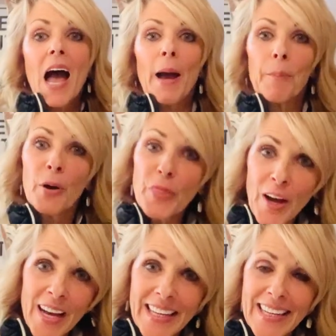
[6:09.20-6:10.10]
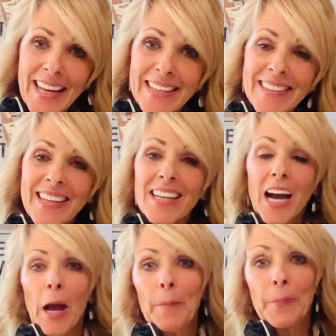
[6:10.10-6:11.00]
I put the honey in,
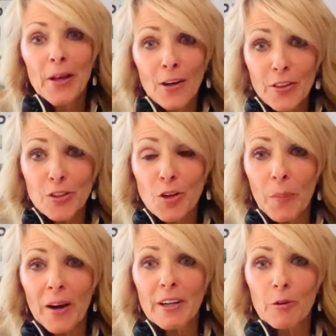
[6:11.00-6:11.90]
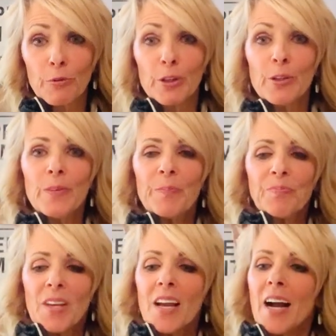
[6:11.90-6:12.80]
I peel the turmeric root,
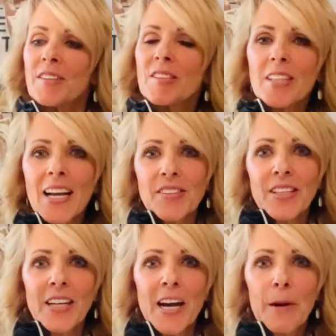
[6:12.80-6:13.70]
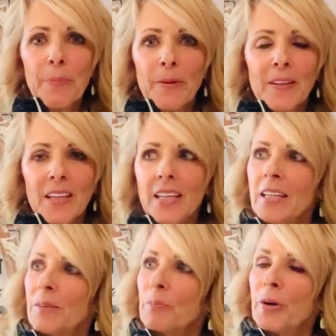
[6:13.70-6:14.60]
I slice it up
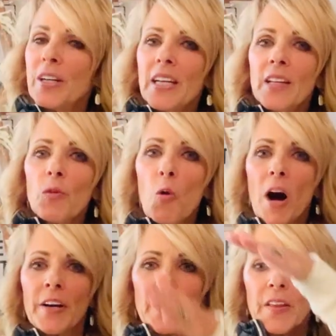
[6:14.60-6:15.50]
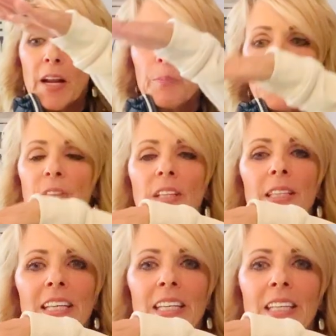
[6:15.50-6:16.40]
and put it in the water, then I put a
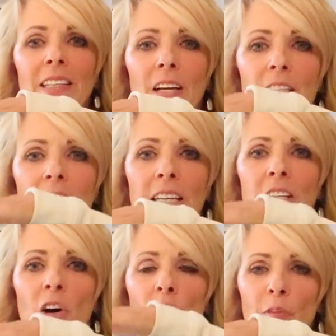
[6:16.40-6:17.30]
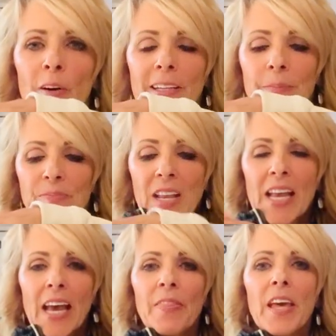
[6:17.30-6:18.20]
lid over it,
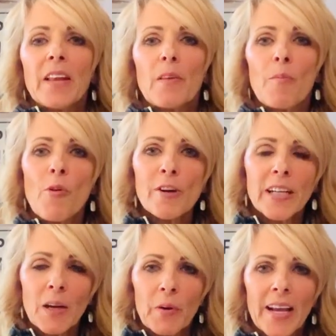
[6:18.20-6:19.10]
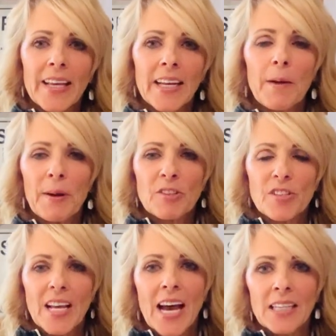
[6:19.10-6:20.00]
and then in the morning when I get up, I
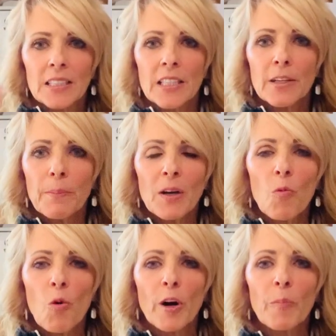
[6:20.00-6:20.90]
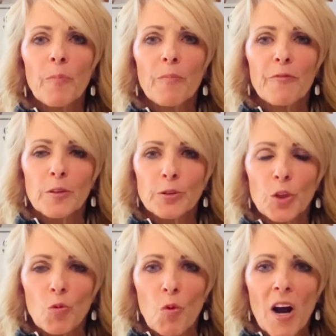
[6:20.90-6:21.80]
just add a little bit of warm
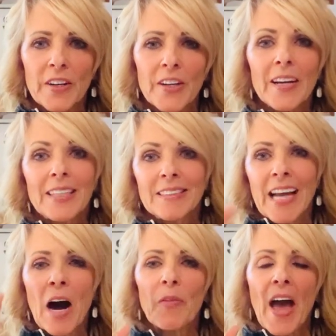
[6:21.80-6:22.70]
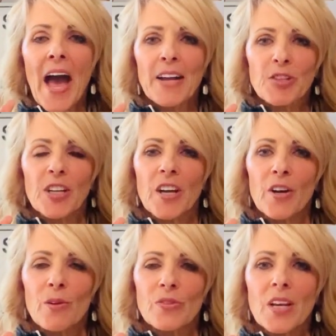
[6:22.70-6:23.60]
filtered water and down the hatch it
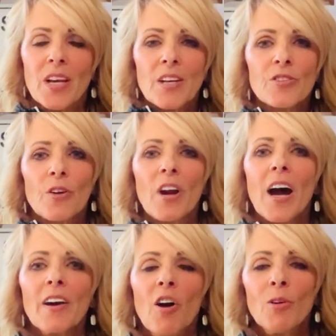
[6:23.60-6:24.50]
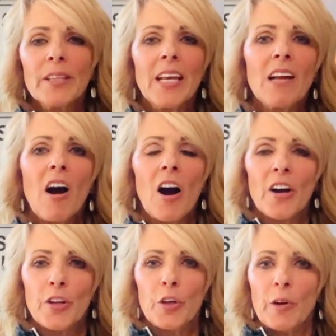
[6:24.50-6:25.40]
goes. So not only
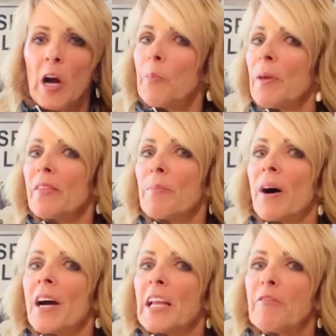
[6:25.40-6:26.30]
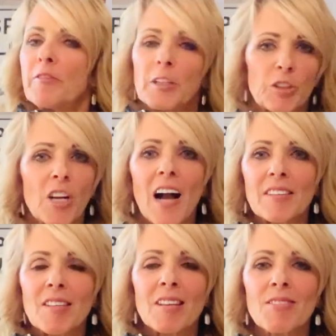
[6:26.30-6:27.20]
are you helping the body flush
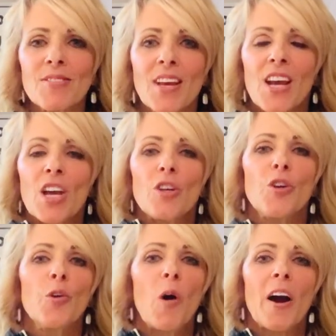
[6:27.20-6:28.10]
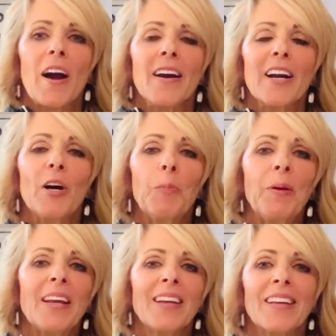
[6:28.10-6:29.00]
toxins, you are
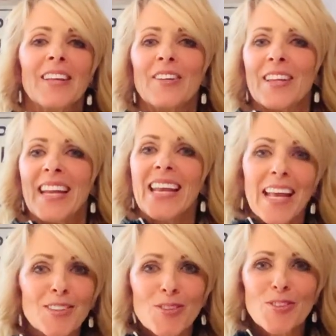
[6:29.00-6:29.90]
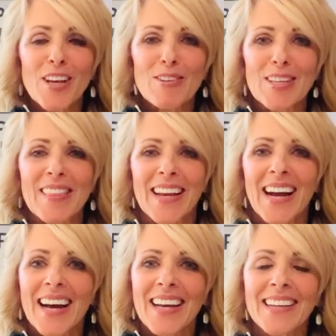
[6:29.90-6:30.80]
helping kill any cancer cells in the
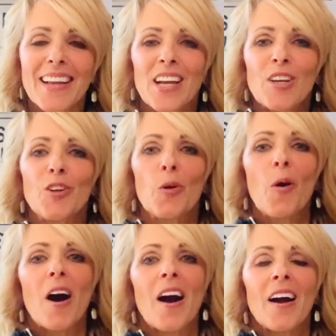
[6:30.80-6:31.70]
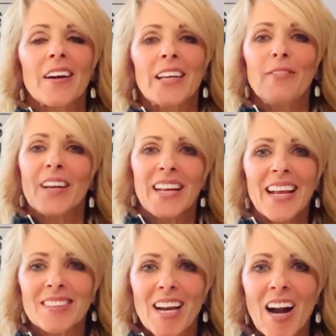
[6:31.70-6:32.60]
gut, you are giving it
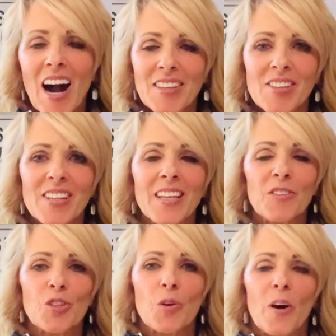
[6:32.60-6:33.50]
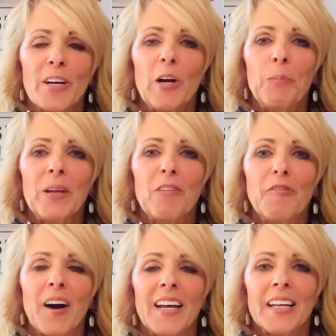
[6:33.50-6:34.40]
antioxidants, you are helping
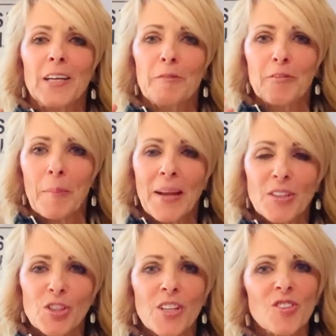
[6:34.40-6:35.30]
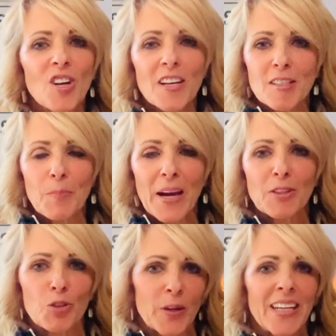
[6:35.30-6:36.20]
fight inflammation just by
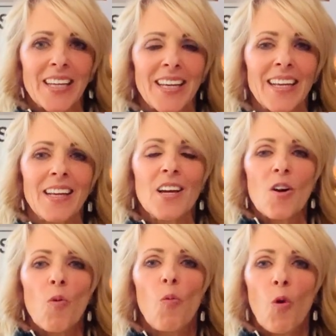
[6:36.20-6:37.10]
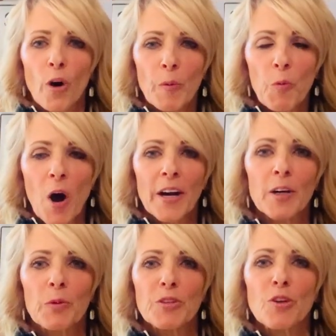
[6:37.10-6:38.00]
drinking warm
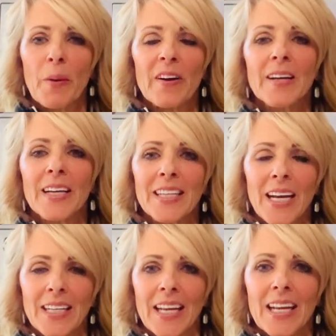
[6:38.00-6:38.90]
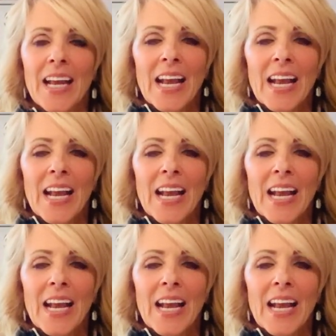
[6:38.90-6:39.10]
water with turmeric and honey.